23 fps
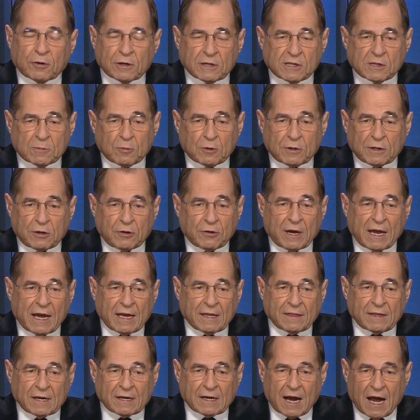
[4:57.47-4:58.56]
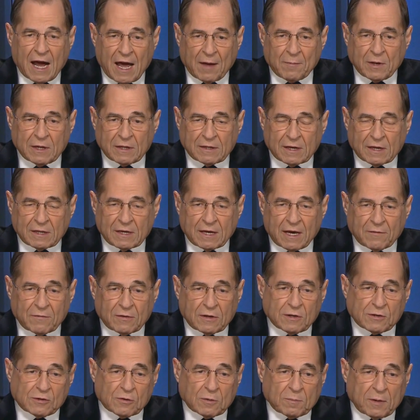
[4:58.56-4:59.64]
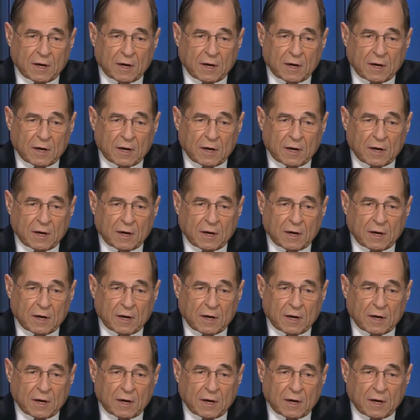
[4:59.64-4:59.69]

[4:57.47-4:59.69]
principle that you can't then comment on the evidence